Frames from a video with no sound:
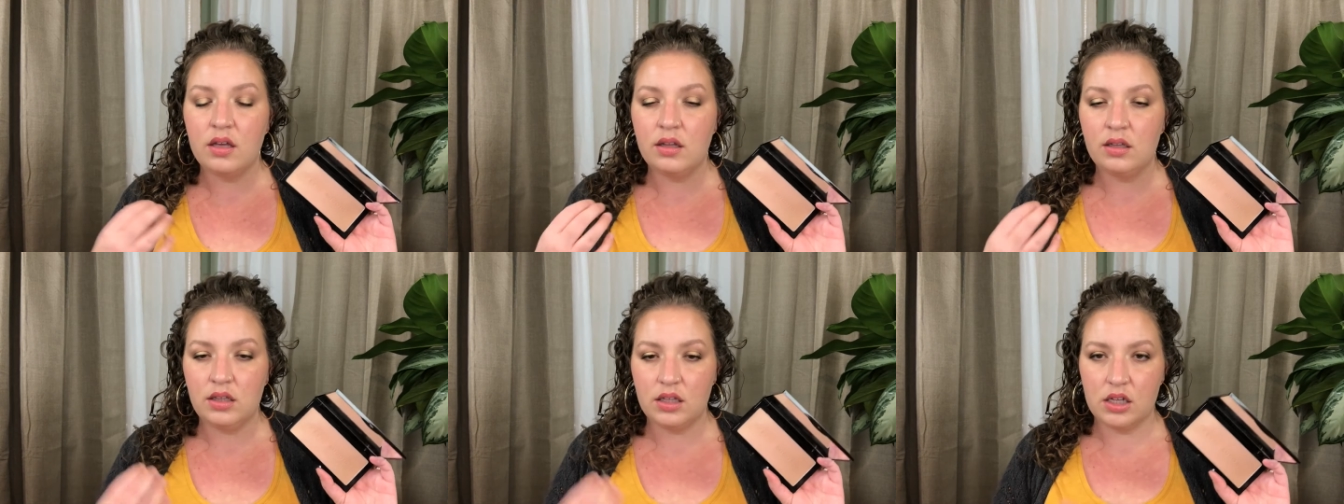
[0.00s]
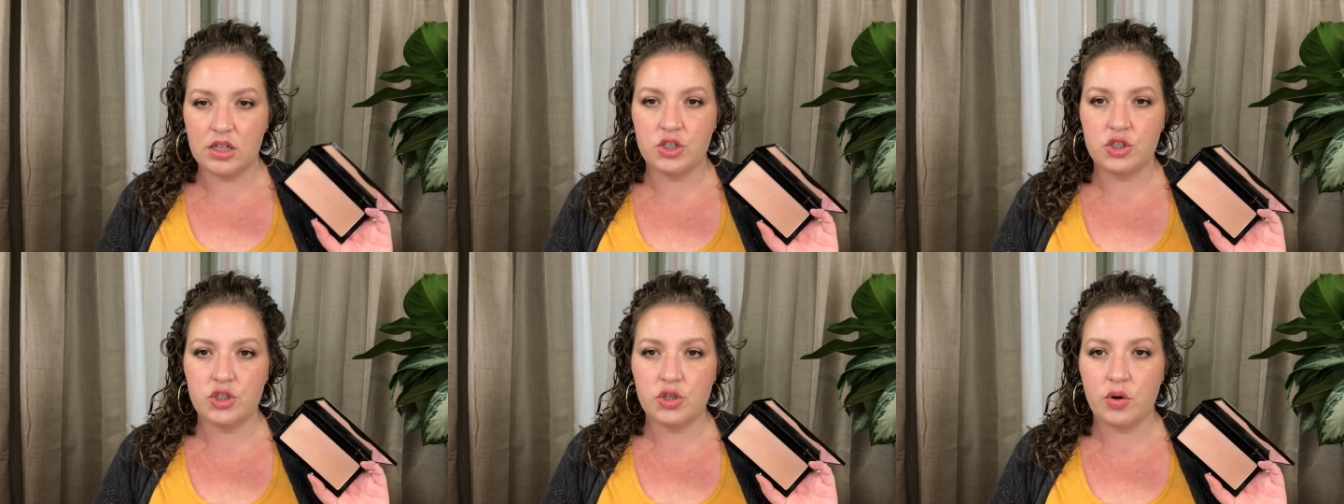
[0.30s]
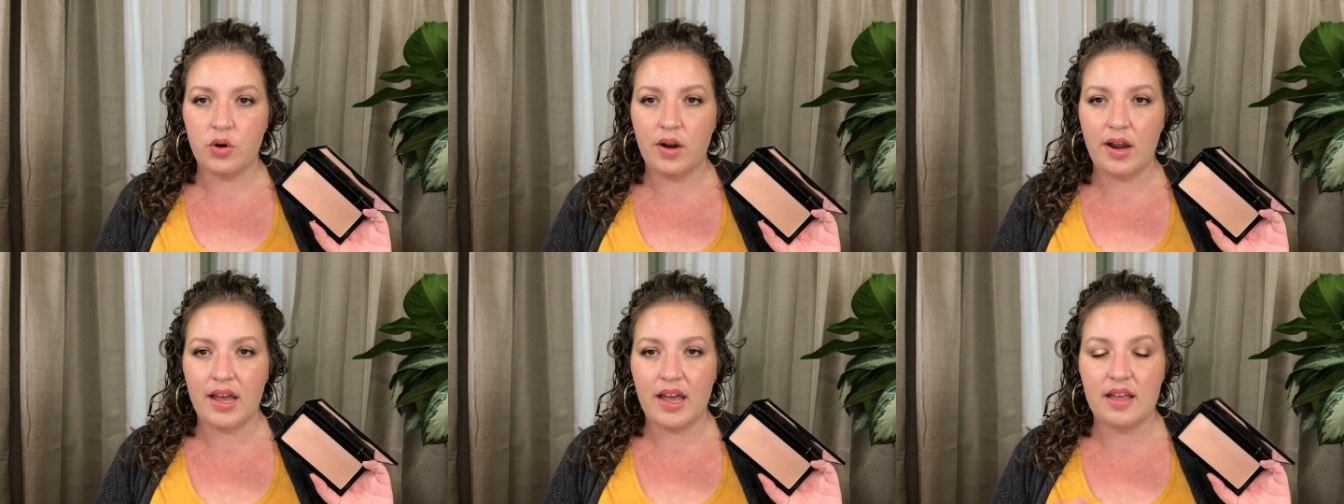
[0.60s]

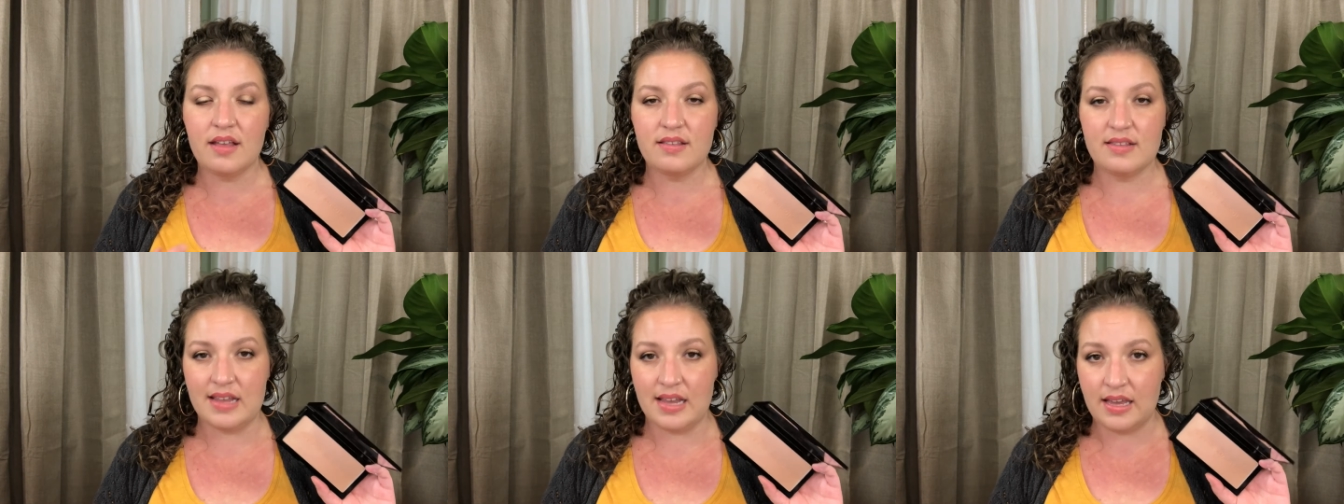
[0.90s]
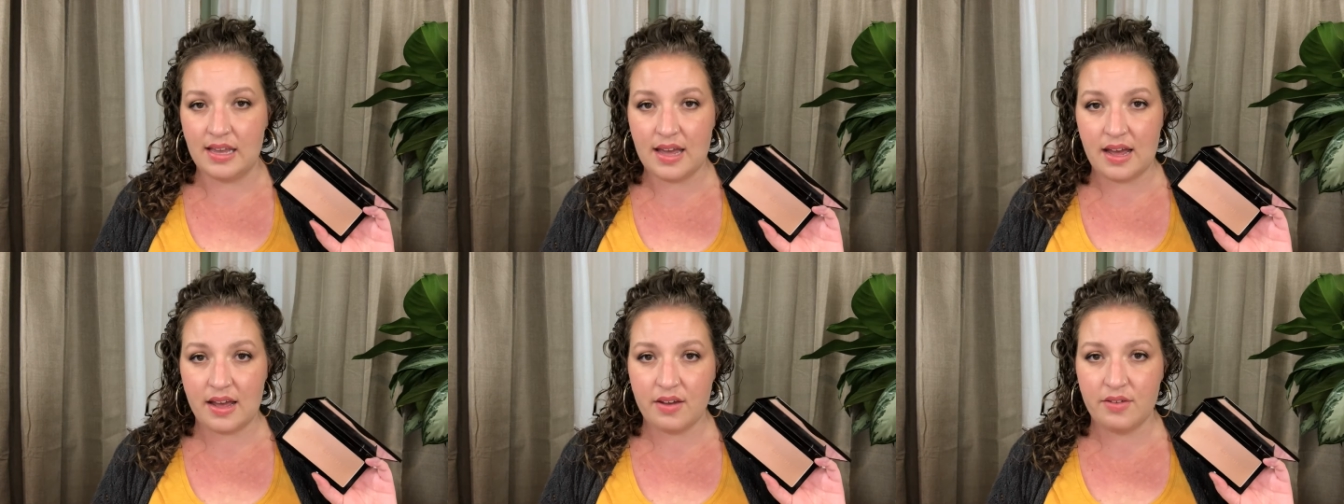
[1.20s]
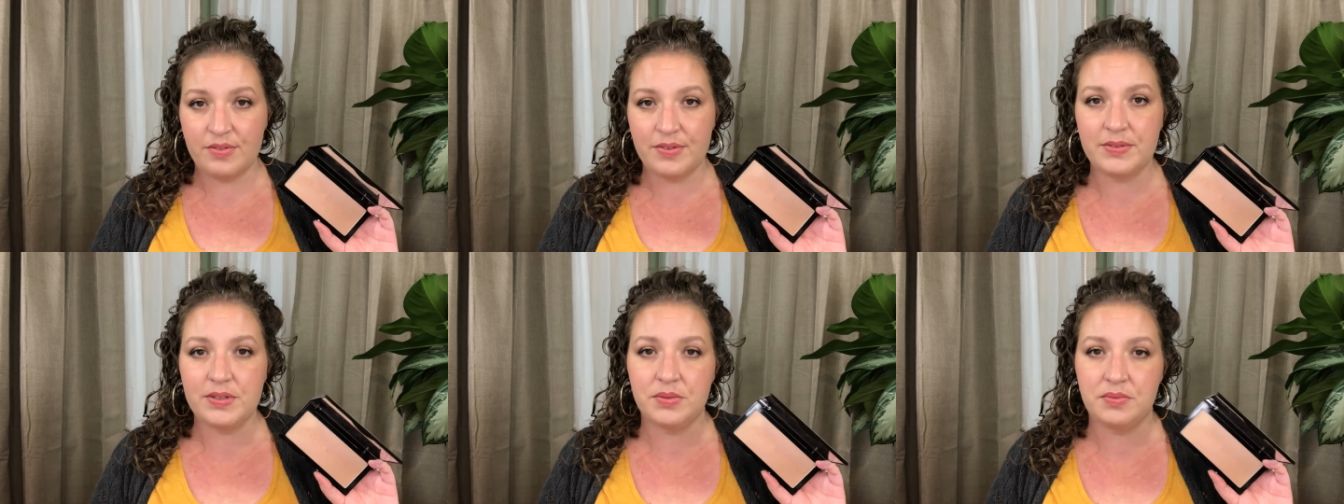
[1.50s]
luxurious
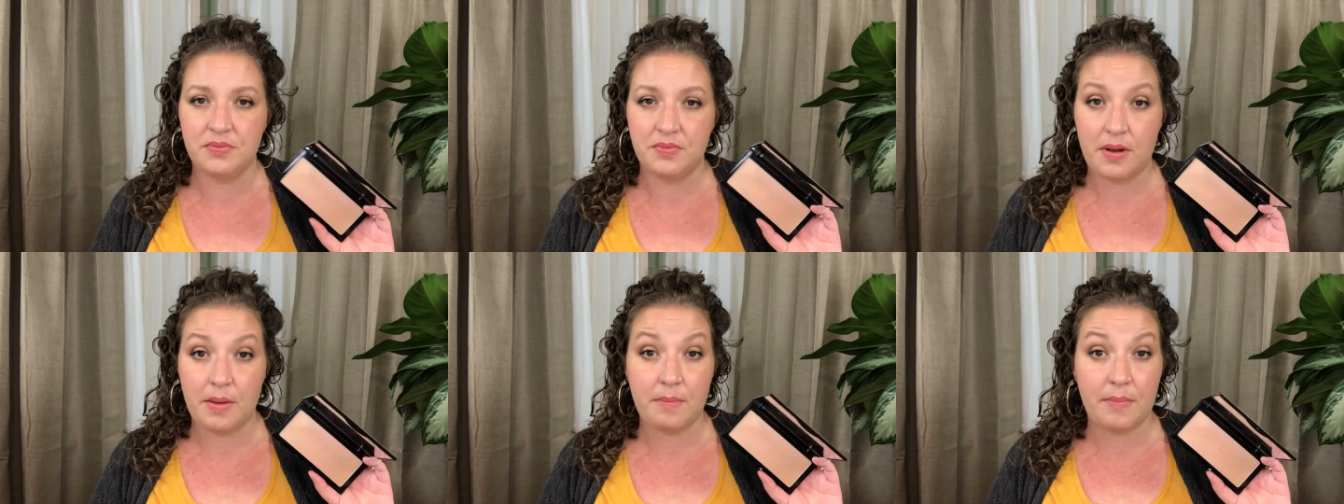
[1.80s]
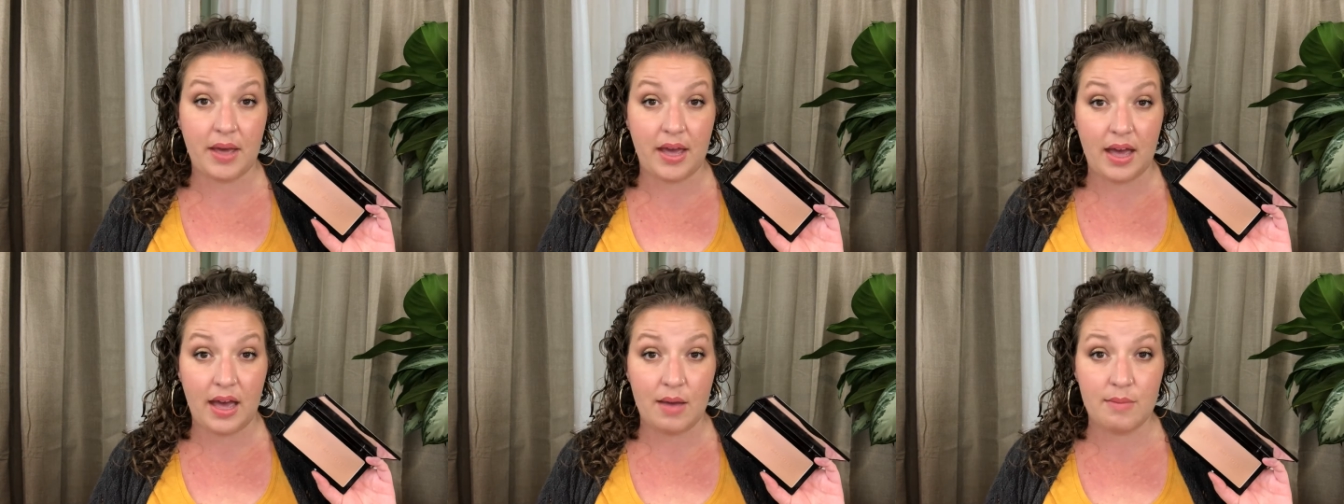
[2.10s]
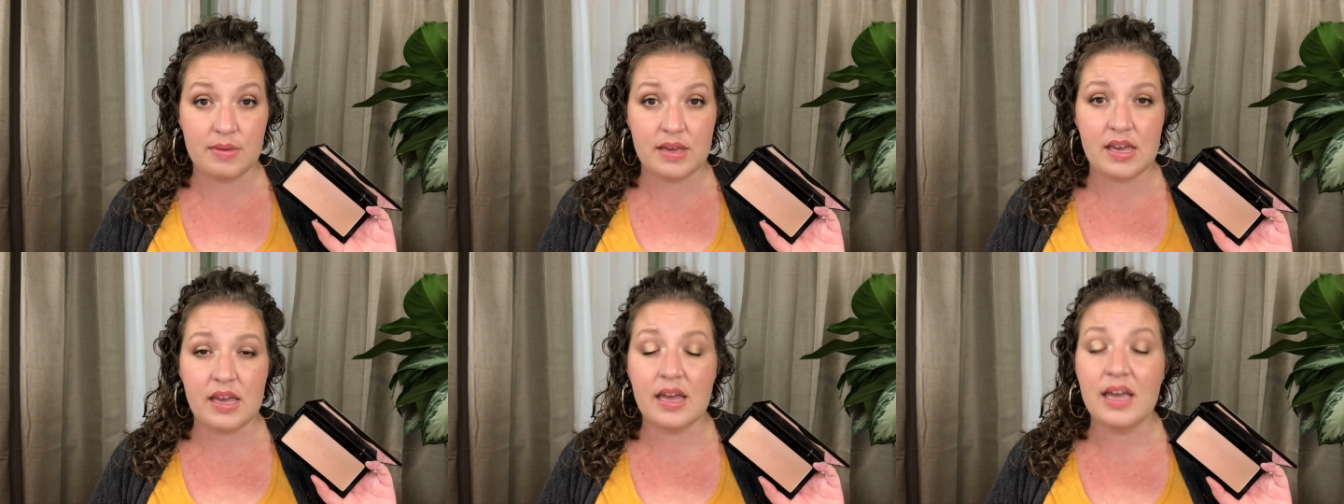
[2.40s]
gift from my
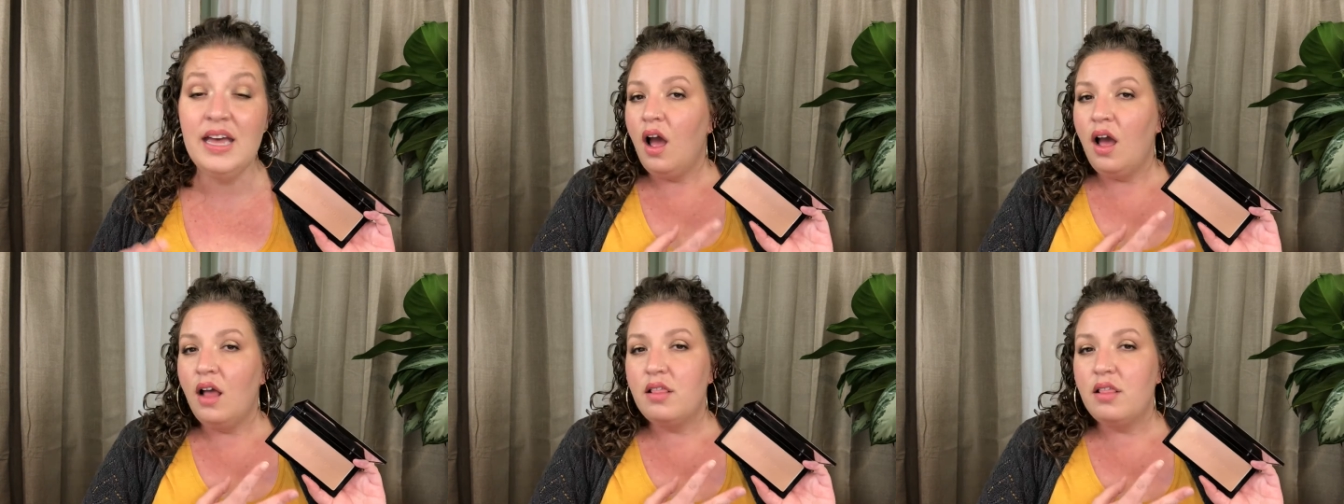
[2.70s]
hubby.